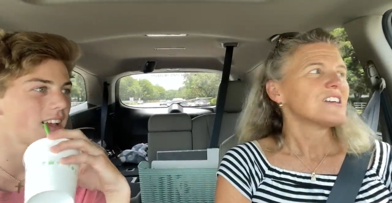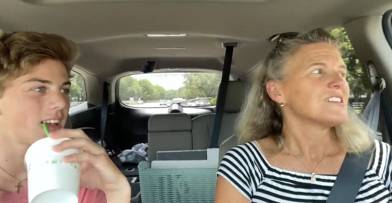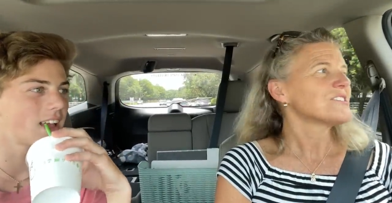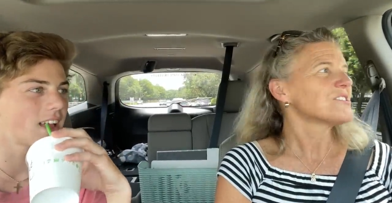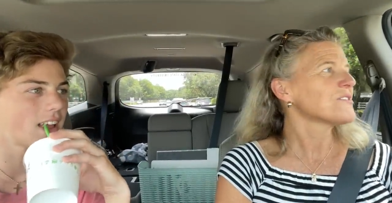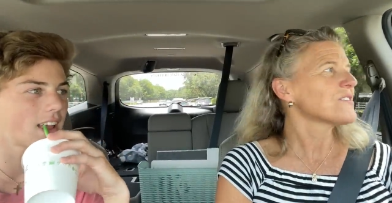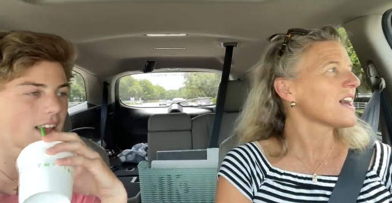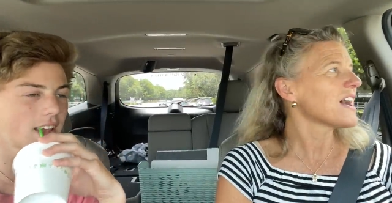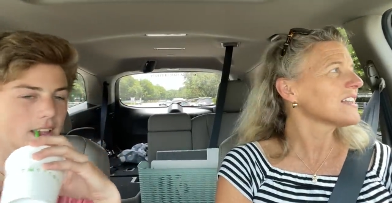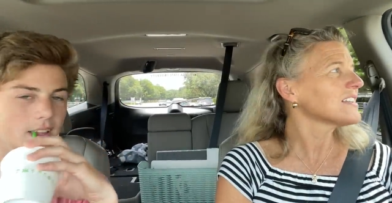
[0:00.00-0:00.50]
Speaker 1: So
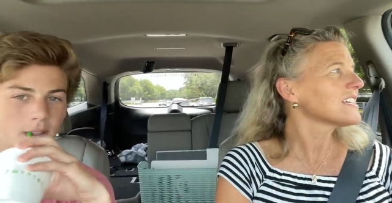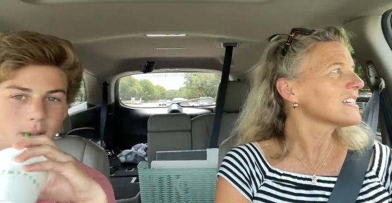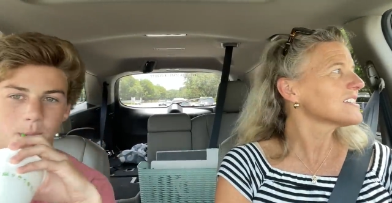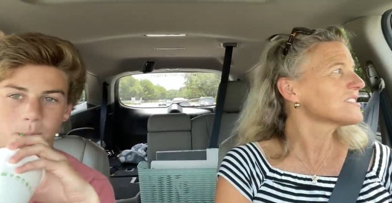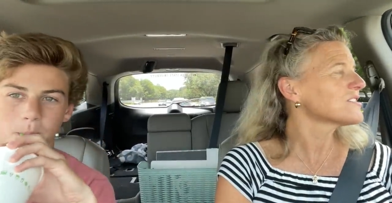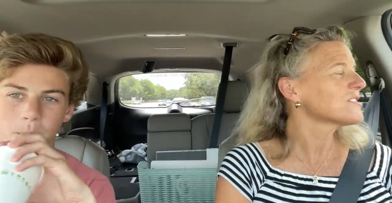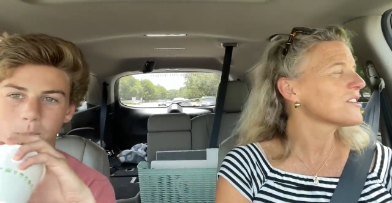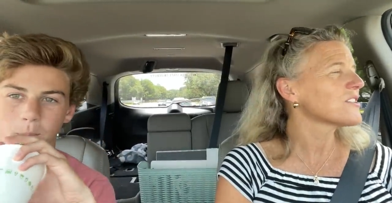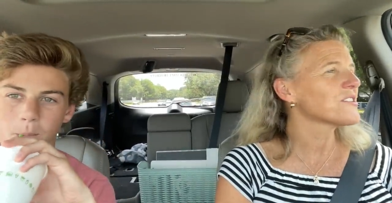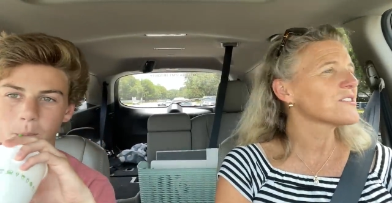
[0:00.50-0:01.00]
that leads
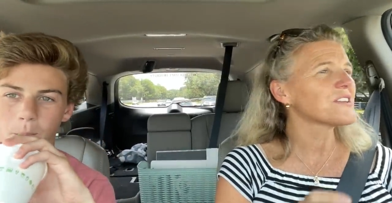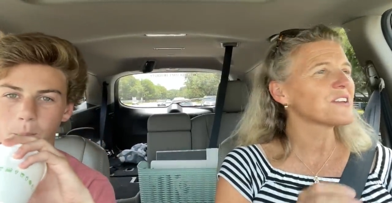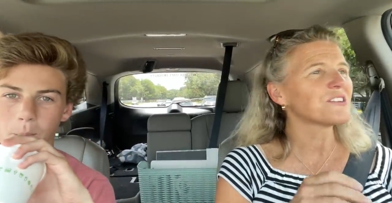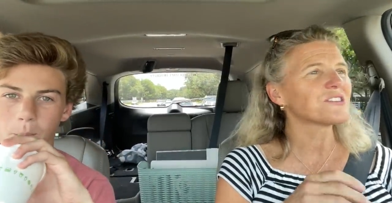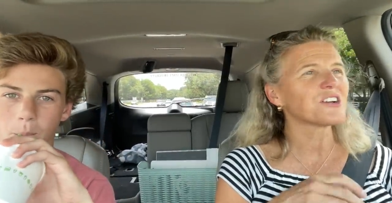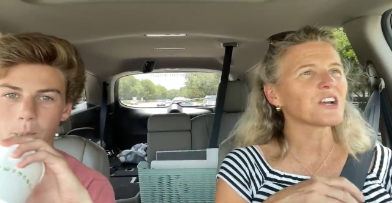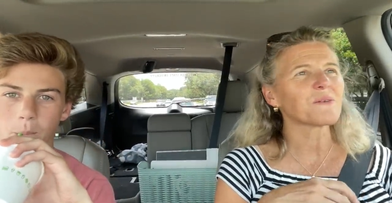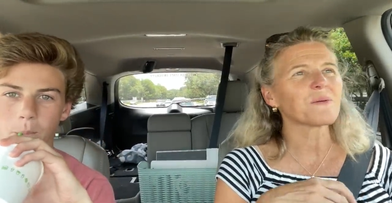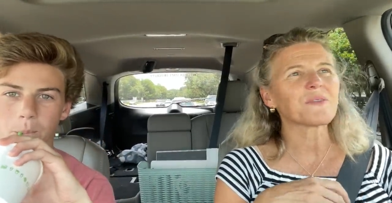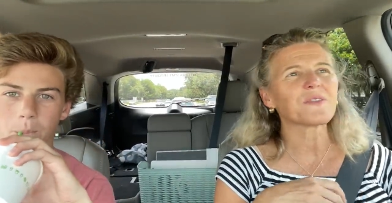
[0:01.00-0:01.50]
to another thing. You
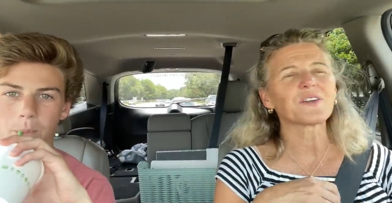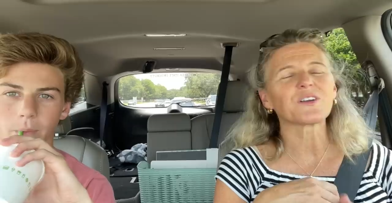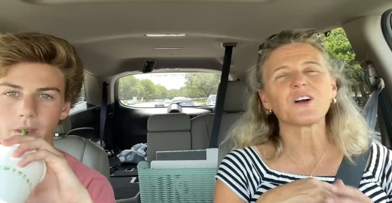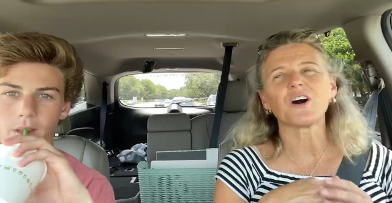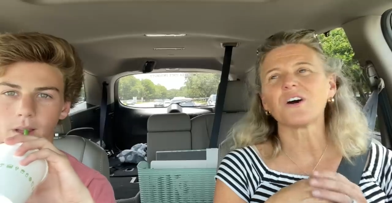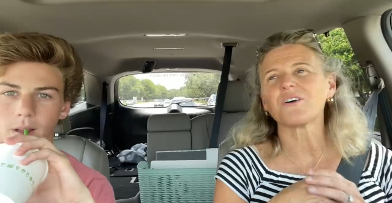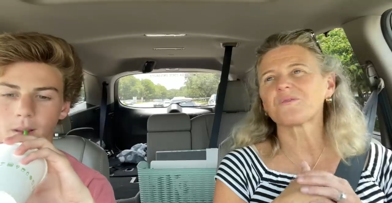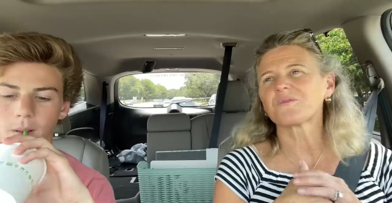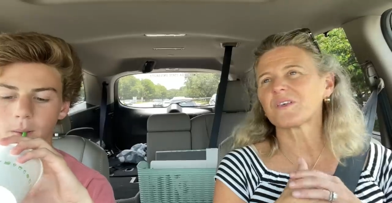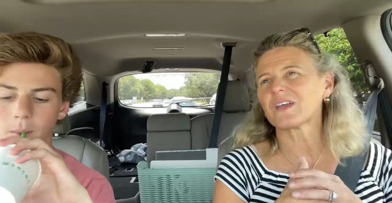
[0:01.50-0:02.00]
talk about the
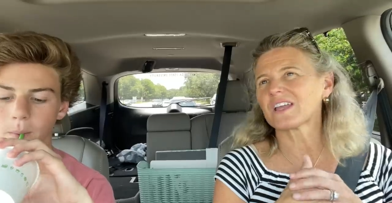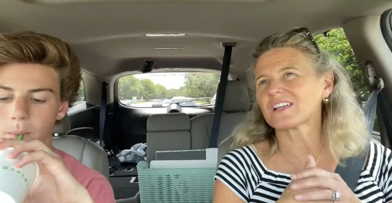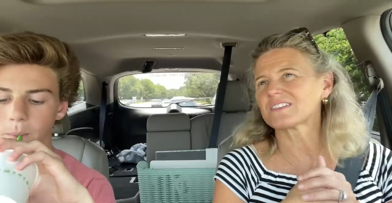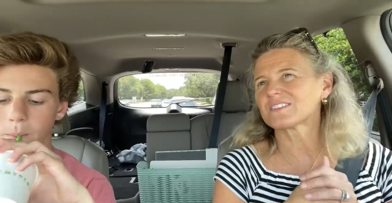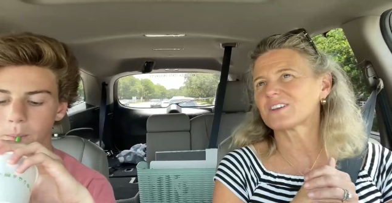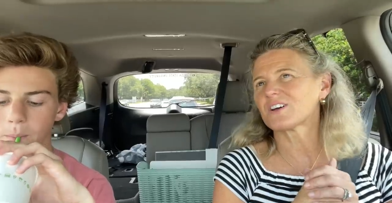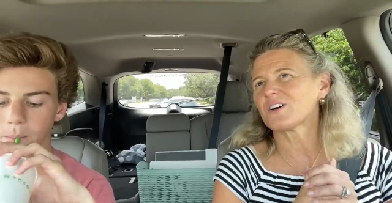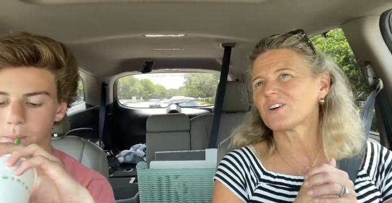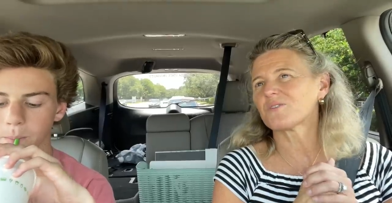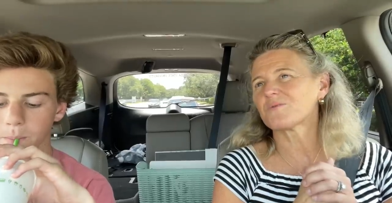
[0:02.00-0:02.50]
golf thing.
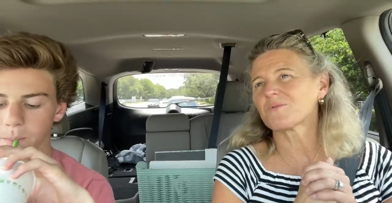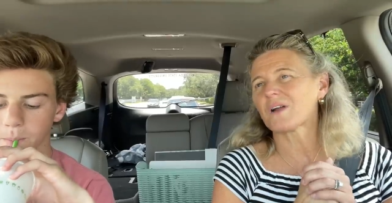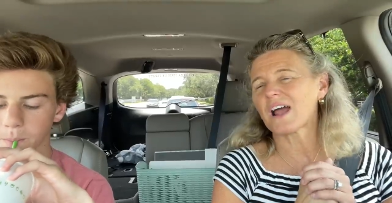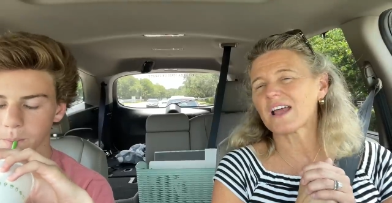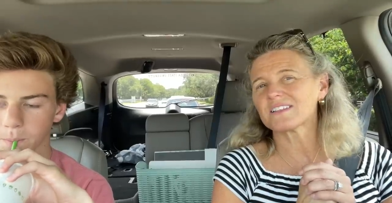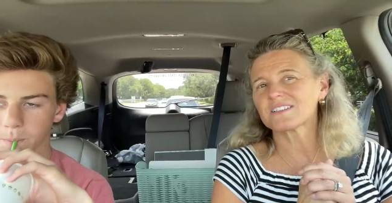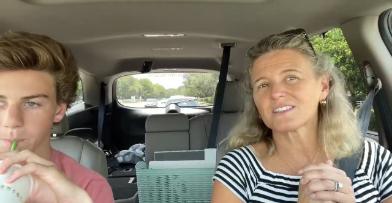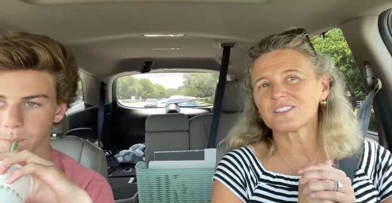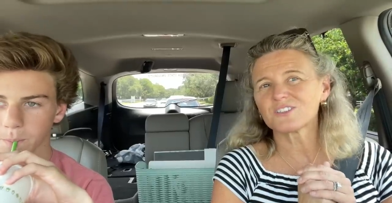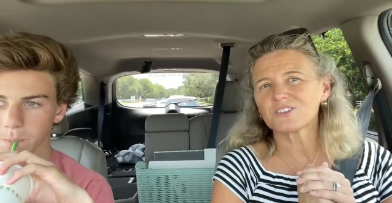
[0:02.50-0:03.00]
So
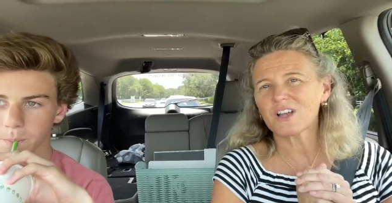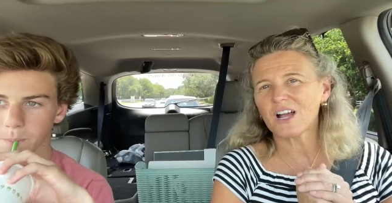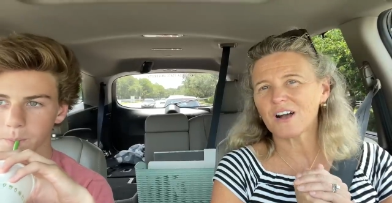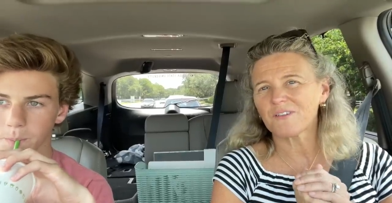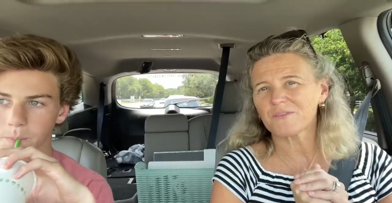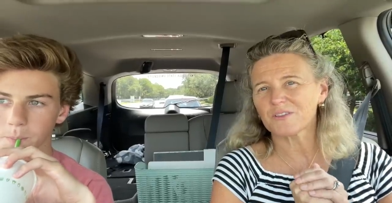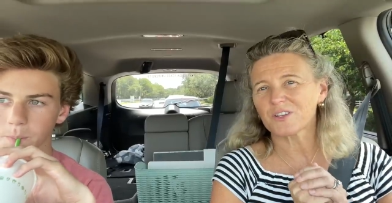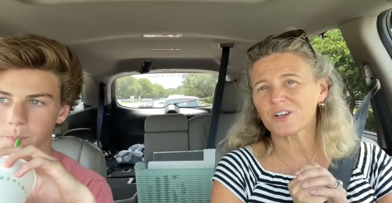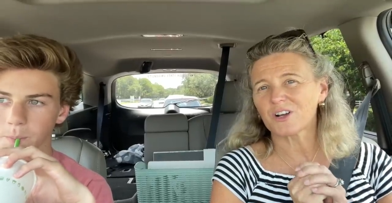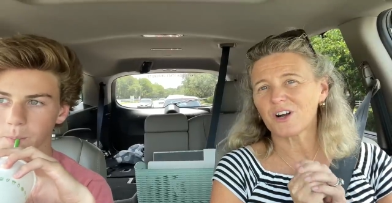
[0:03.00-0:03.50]
Ryan's gonna try out
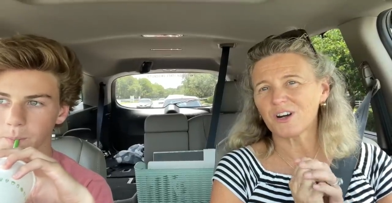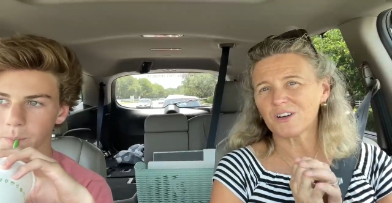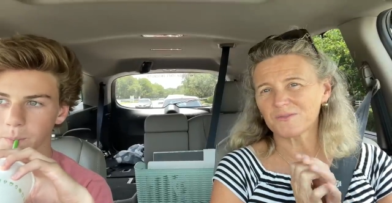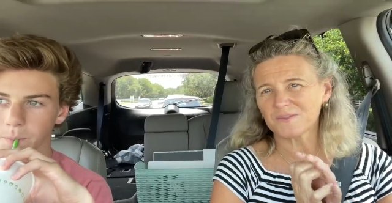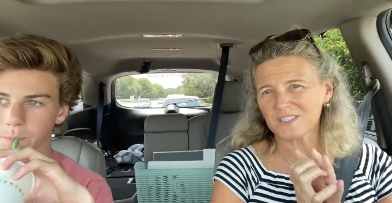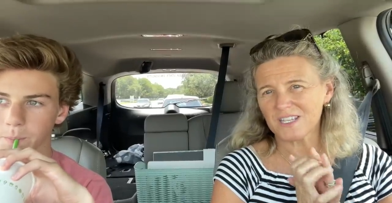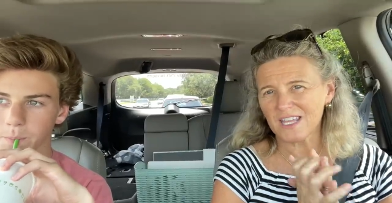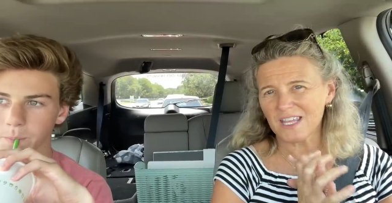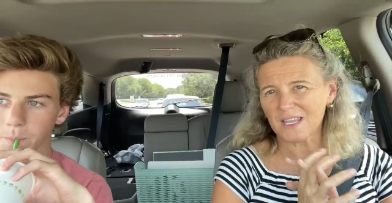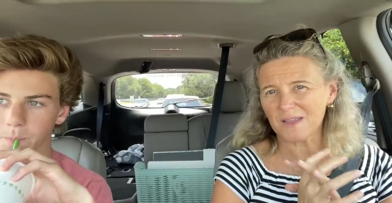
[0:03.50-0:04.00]
for the golf
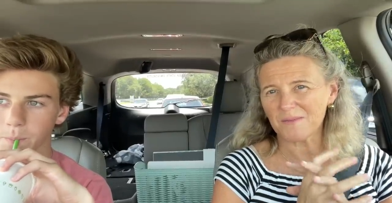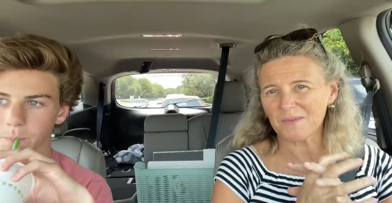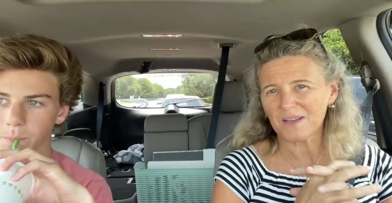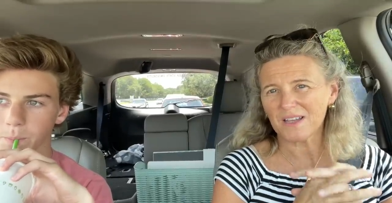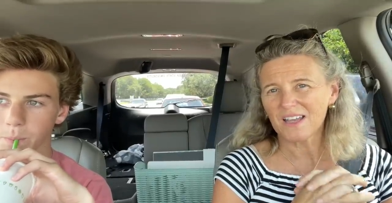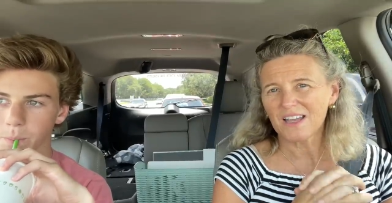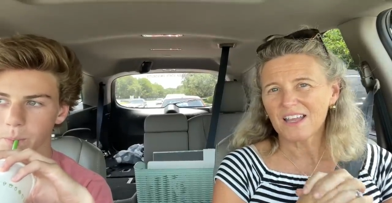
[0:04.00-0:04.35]
team.